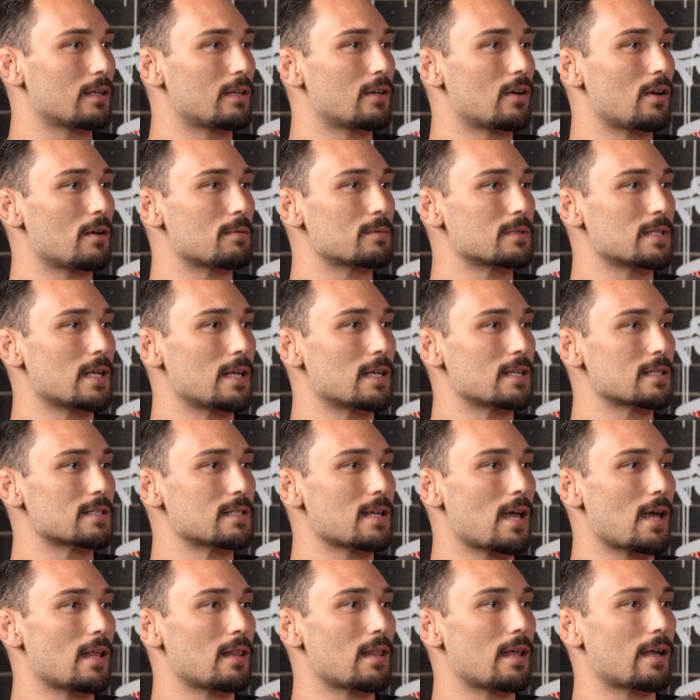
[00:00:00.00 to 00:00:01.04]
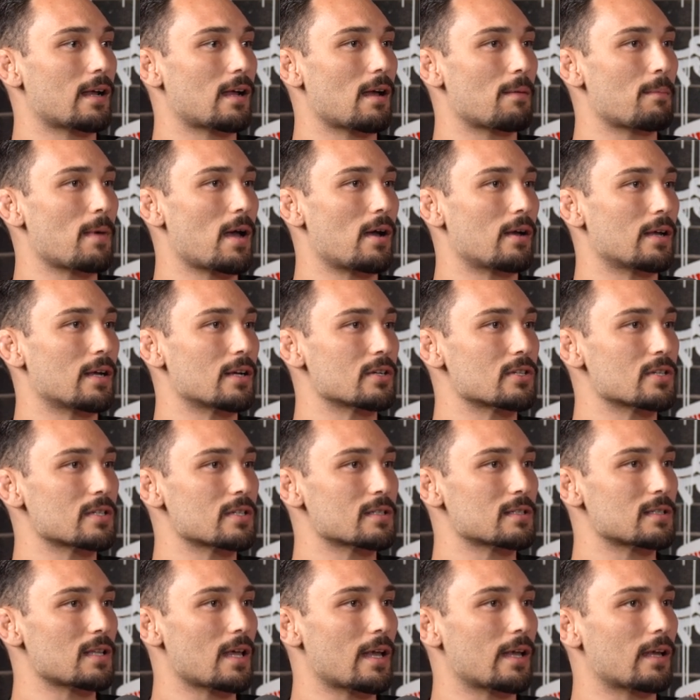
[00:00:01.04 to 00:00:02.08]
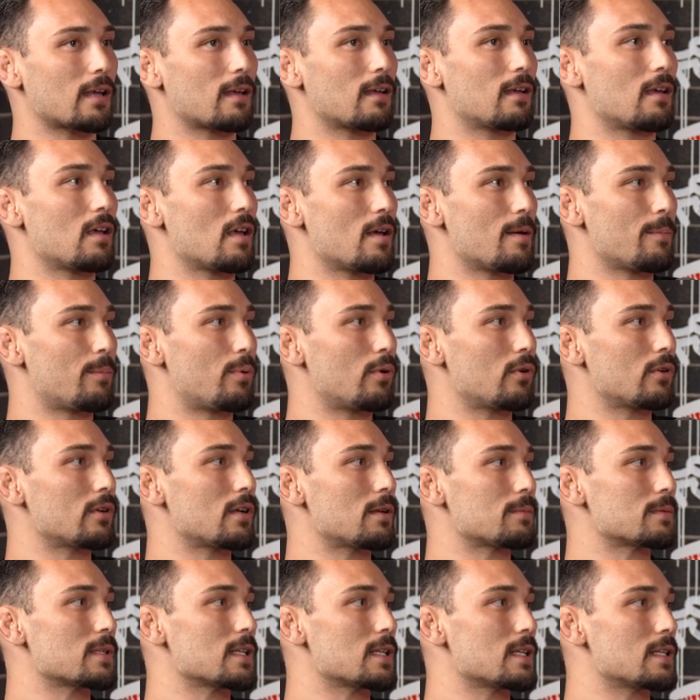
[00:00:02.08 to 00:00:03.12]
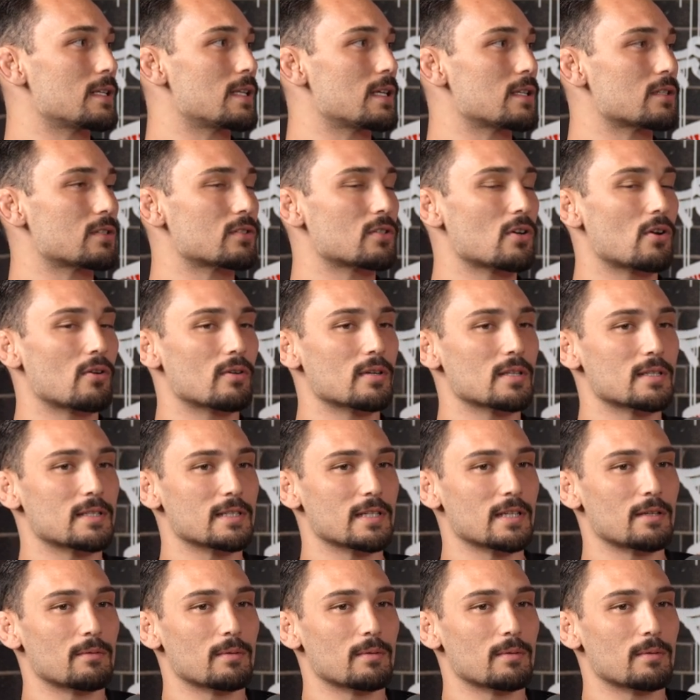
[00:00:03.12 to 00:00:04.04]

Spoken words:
You know what I'm saying? It's not like I'm out here just like pulling up to the distro to see